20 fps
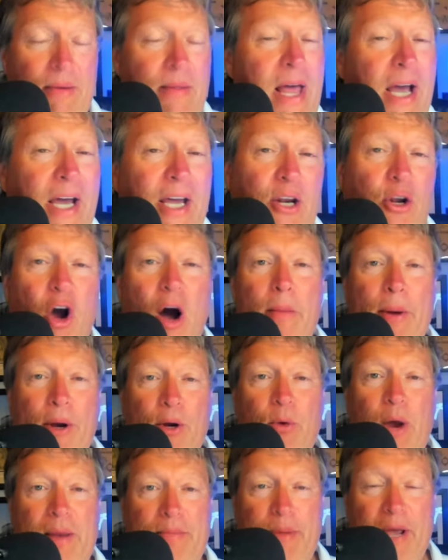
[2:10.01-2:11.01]
I'm not going to call them a
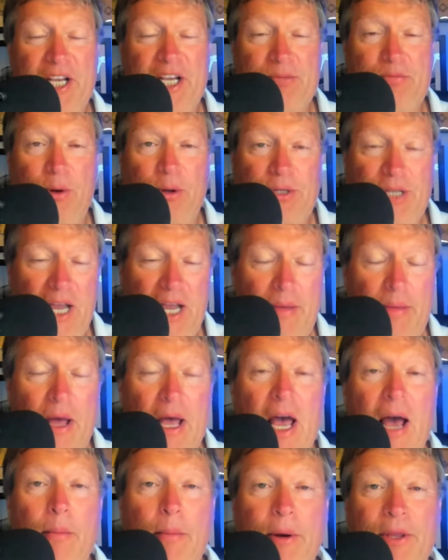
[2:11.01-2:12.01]
great baseball team,
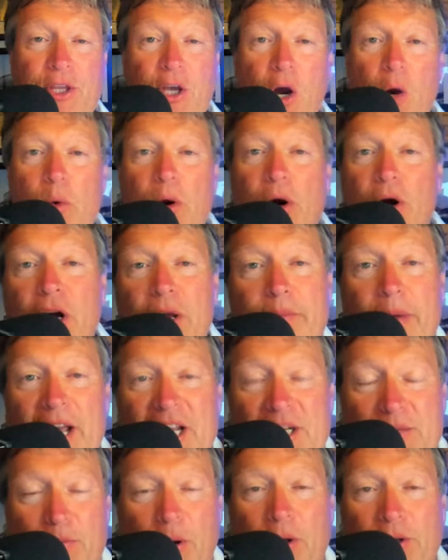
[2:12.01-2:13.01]
but they're a real good
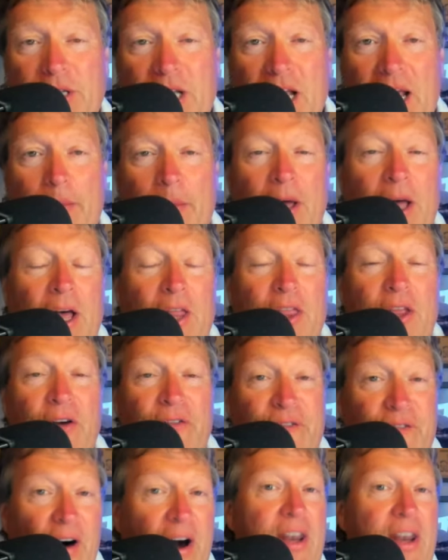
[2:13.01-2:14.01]
baseball team. They're
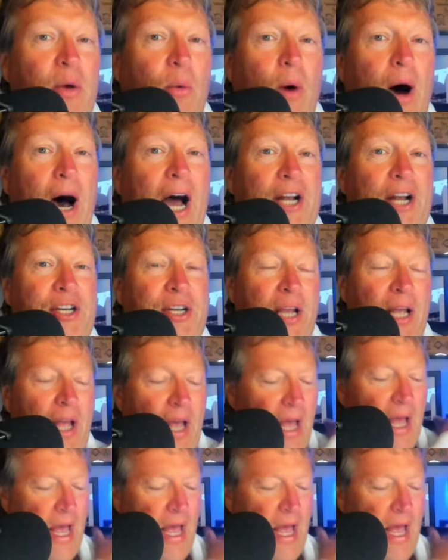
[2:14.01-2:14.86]
fun to watch.